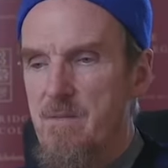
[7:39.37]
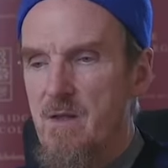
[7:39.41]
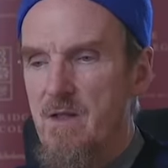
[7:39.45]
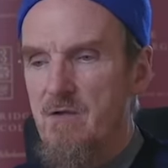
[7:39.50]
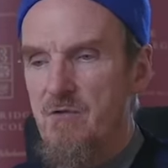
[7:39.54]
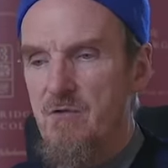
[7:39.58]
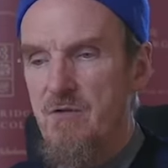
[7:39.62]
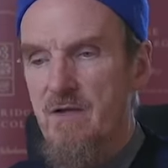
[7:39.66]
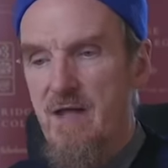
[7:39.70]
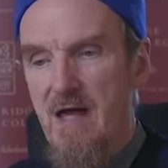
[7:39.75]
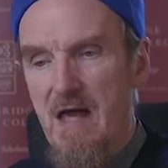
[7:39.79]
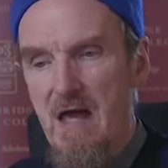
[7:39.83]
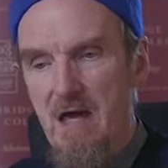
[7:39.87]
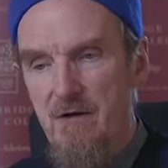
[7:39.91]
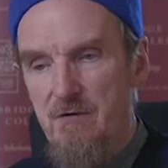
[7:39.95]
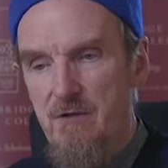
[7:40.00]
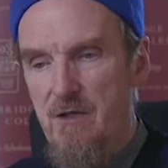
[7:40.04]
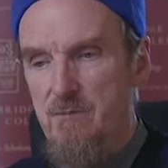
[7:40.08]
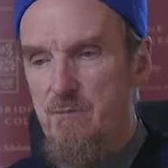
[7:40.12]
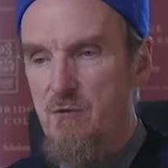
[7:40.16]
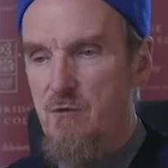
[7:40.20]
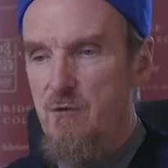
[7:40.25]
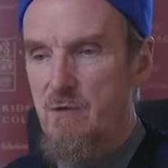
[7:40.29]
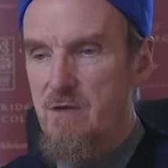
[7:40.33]
It's an
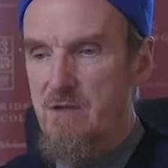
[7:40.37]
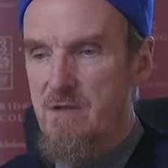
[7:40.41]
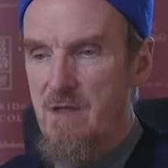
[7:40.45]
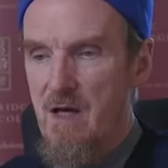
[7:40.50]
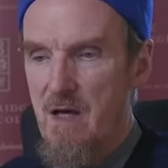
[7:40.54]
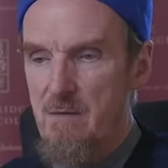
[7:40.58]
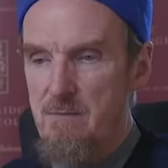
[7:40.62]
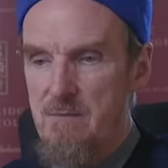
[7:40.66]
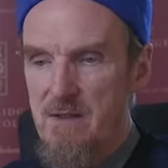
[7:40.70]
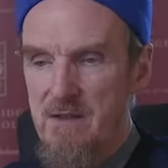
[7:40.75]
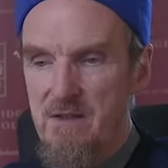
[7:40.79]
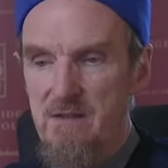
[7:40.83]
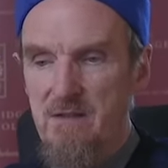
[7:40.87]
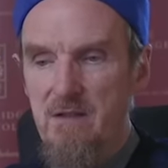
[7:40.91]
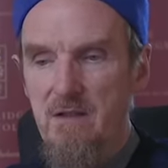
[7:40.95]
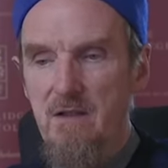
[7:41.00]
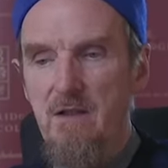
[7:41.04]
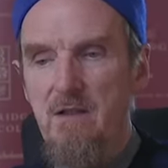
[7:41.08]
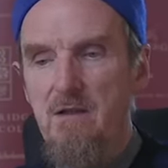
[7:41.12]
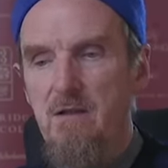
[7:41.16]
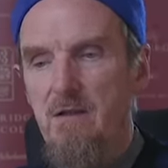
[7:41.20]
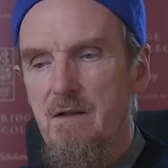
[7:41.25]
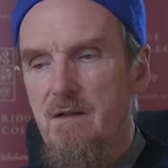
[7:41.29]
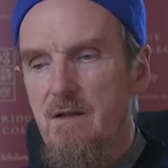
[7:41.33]
area between the
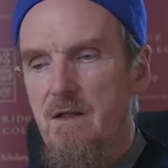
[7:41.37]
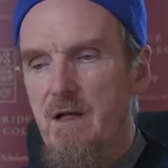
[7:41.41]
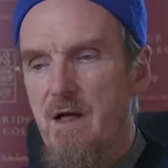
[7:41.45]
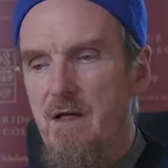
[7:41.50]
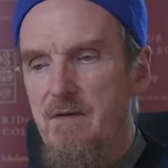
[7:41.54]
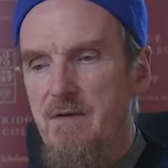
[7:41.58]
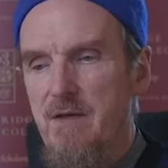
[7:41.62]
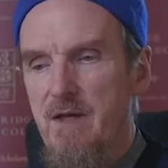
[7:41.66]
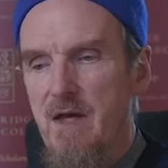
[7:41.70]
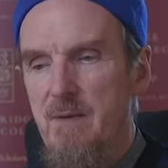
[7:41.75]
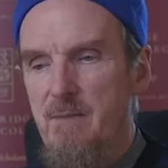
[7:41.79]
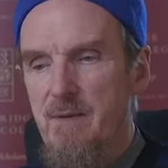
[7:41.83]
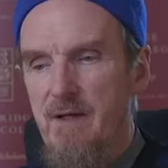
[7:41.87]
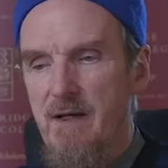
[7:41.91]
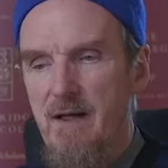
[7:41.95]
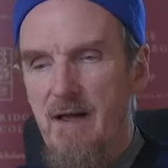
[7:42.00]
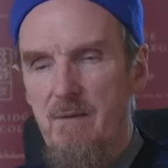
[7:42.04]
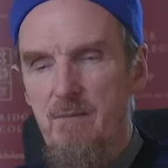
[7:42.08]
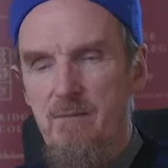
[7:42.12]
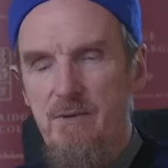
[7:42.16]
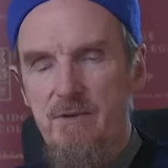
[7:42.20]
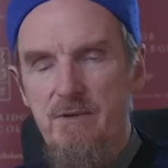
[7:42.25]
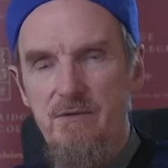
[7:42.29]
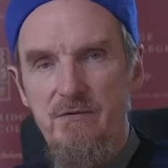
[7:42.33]
amygdala and the
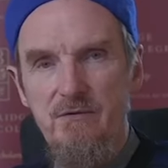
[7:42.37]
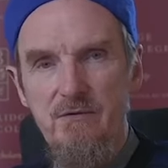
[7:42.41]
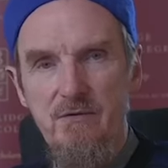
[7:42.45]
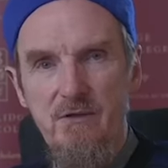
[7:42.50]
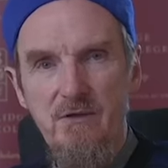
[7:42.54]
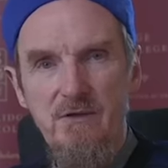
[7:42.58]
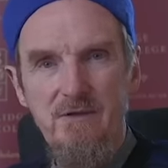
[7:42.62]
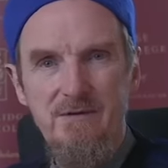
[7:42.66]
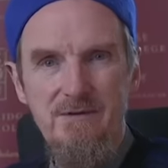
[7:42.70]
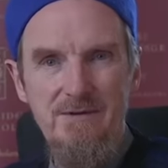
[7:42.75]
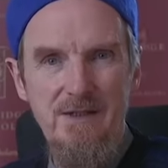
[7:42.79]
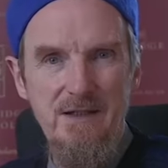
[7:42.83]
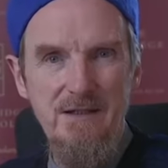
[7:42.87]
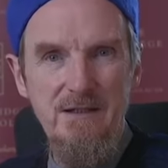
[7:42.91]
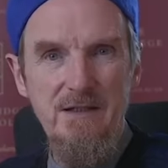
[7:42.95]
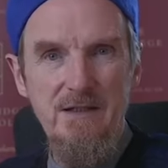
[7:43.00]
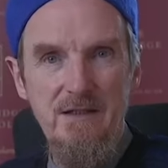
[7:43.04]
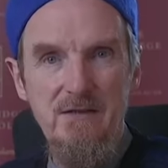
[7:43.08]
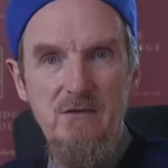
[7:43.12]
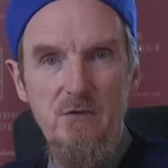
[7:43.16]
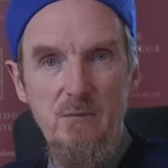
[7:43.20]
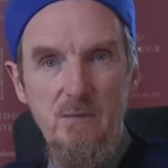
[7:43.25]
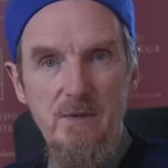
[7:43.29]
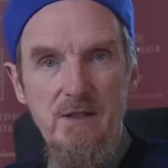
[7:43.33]
hippocampus,
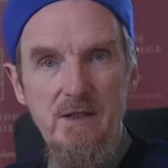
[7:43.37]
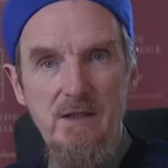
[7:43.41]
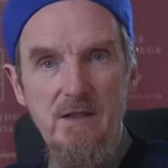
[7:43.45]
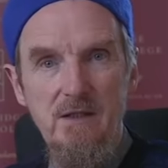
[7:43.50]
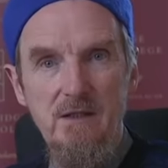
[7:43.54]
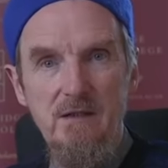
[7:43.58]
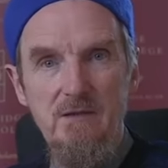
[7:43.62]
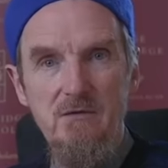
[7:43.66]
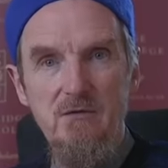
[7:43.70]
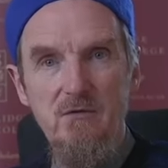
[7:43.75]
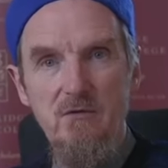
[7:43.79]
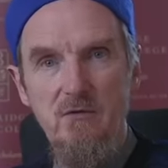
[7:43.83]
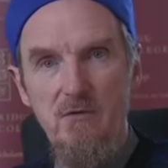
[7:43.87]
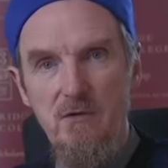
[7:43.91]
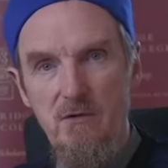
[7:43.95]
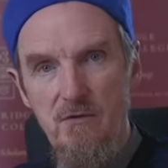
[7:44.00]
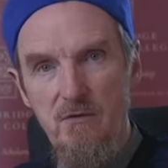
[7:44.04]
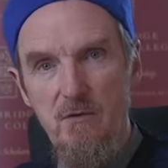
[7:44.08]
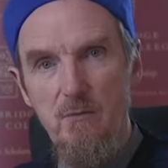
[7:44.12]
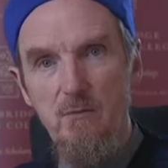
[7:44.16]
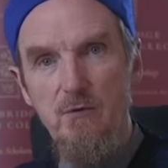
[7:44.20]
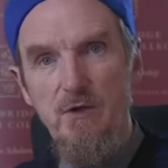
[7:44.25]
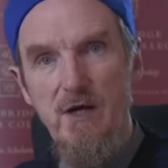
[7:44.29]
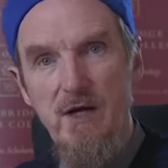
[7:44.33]
technically speaking, in
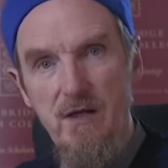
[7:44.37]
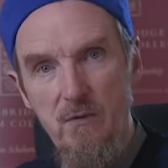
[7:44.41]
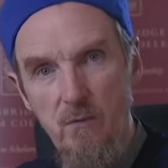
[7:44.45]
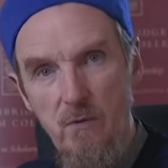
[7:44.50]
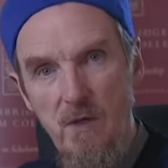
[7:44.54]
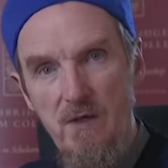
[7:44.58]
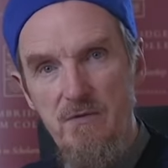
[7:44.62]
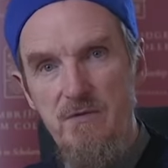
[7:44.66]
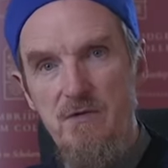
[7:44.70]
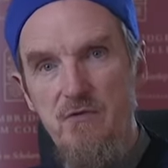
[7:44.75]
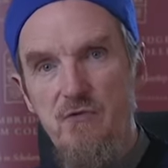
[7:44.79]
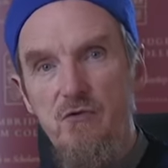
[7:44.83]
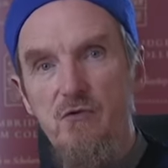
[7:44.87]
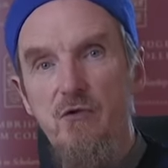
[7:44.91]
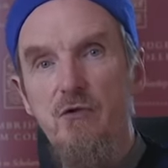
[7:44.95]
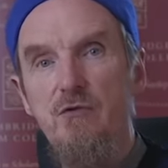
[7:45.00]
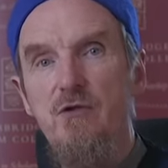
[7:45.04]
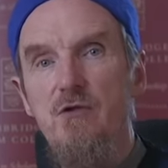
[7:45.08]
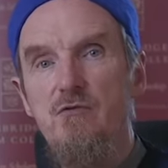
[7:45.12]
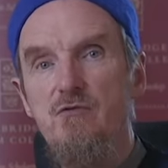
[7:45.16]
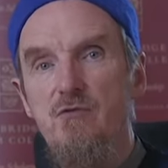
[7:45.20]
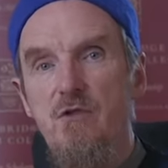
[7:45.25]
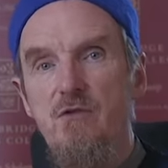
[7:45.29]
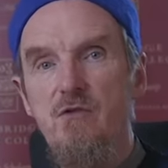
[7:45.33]
the brain, where these
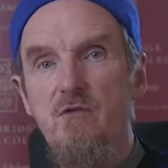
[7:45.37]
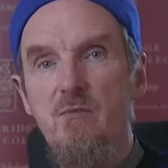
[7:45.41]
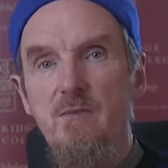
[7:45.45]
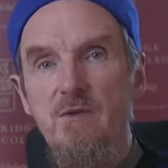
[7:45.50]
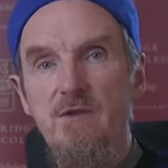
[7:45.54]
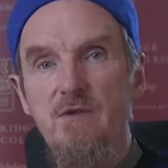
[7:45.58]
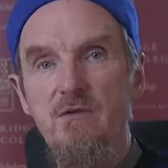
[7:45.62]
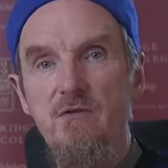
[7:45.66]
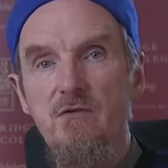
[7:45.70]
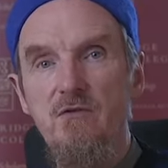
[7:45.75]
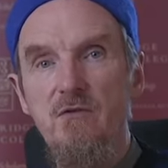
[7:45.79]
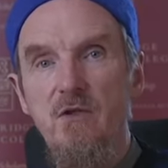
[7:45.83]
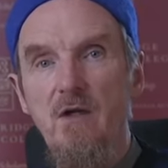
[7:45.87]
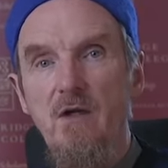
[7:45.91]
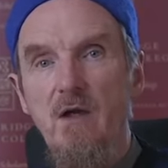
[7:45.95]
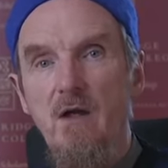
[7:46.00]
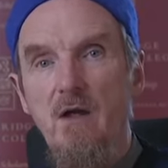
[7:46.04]
neurotransmitters